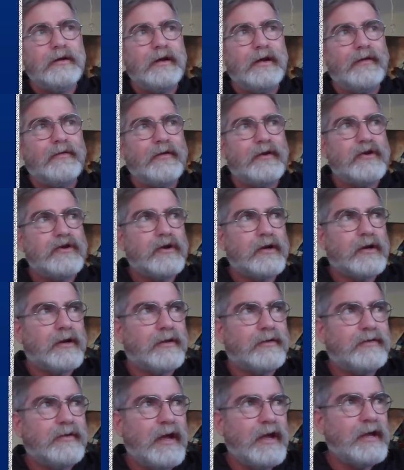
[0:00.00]
And then you're
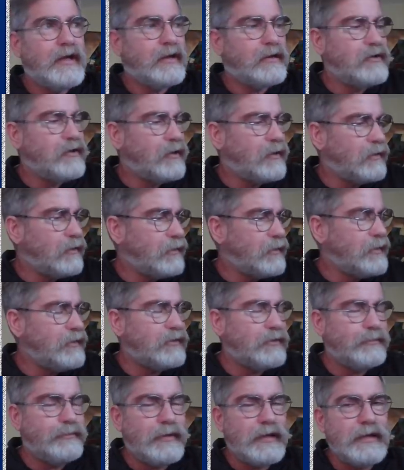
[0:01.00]
going to take and you're going to lead
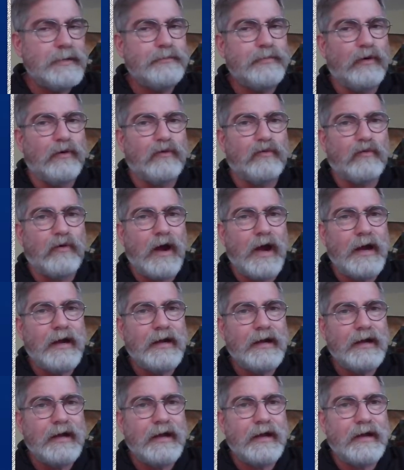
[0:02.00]
the people
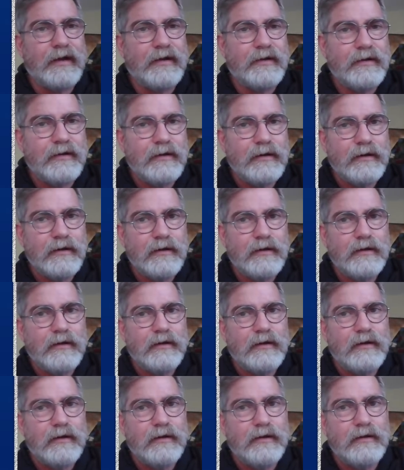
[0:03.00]
right in
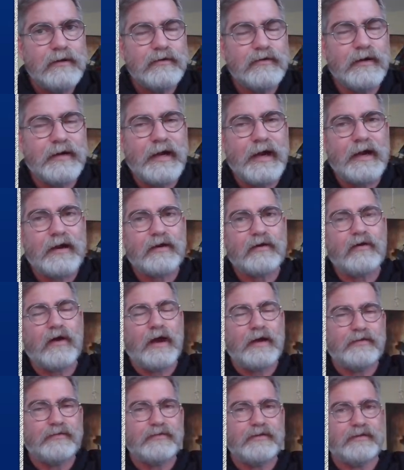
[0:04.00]
to an
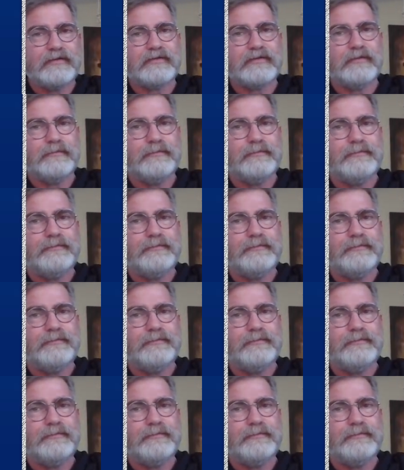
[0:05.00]
Antichrist system.